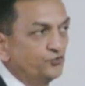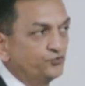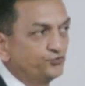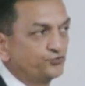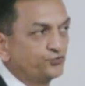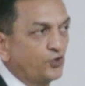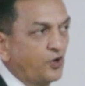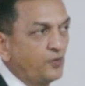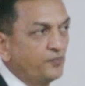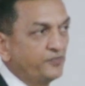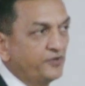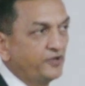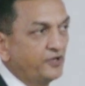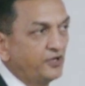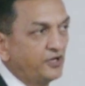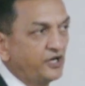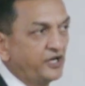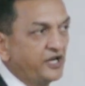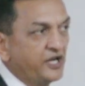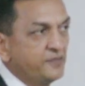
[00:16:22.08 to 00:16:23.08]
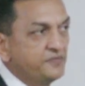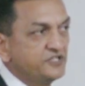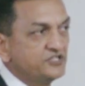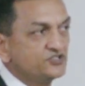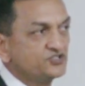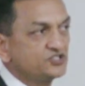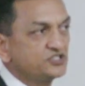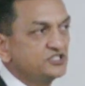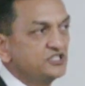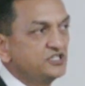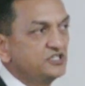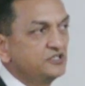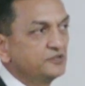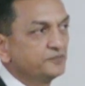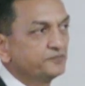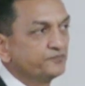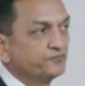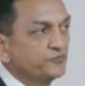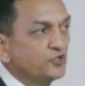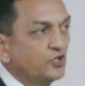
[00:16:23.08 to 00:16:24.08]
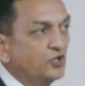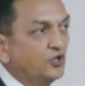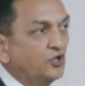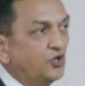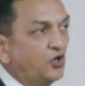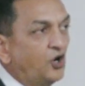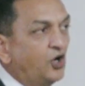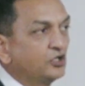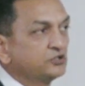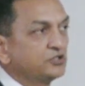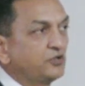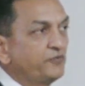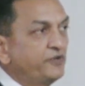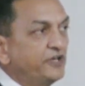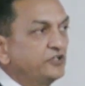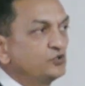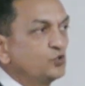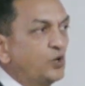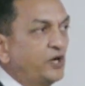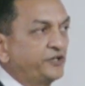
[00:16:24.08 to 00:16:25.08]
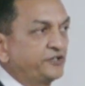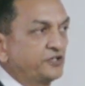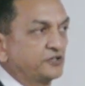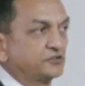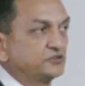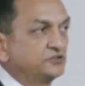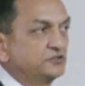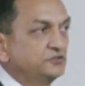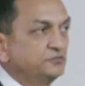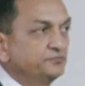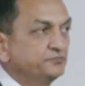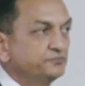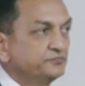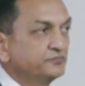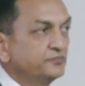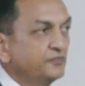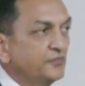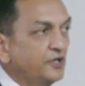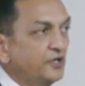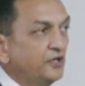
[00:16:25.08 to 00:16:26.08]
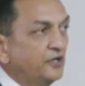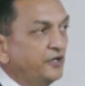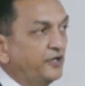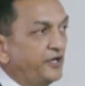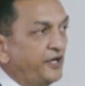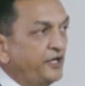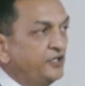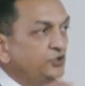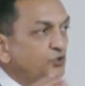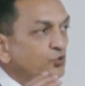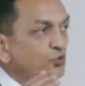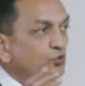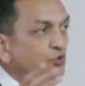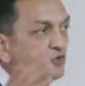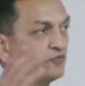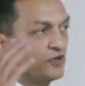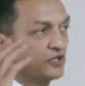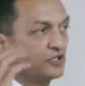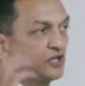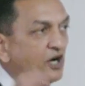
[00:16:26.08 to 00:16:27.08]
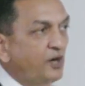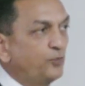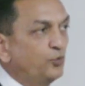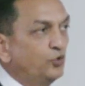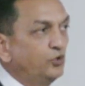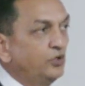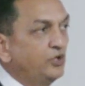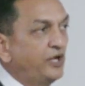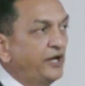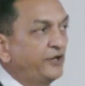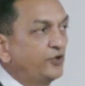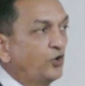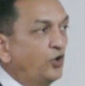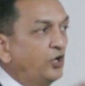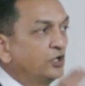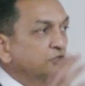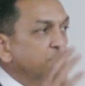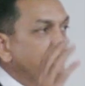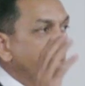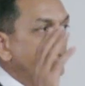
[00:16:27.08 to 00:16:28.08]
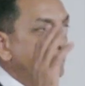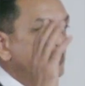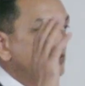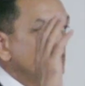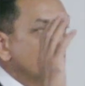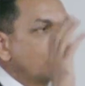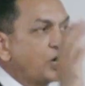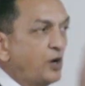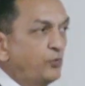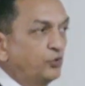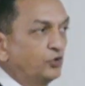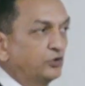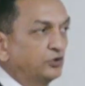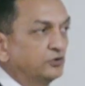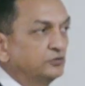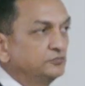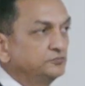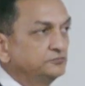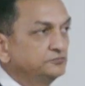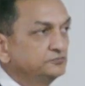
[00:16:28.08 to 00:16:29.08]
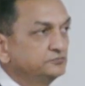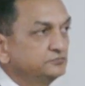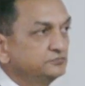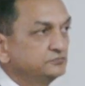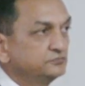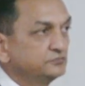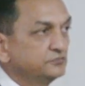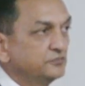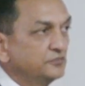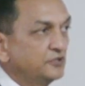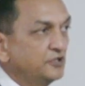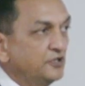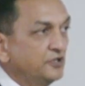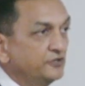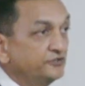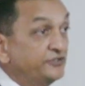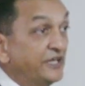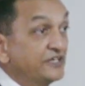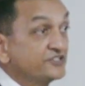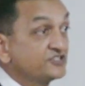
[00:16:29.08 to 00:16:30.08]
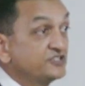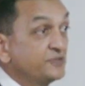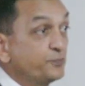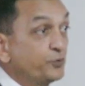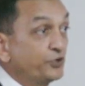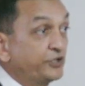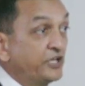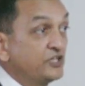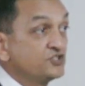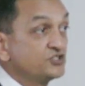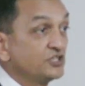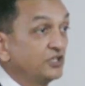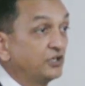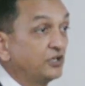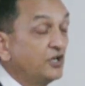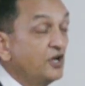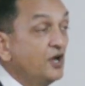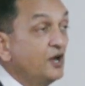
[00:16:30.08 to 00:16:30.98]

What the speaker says: from Arabian Sea all the way to Attock, into River Kabul and all the way to Kabul. That's the potential.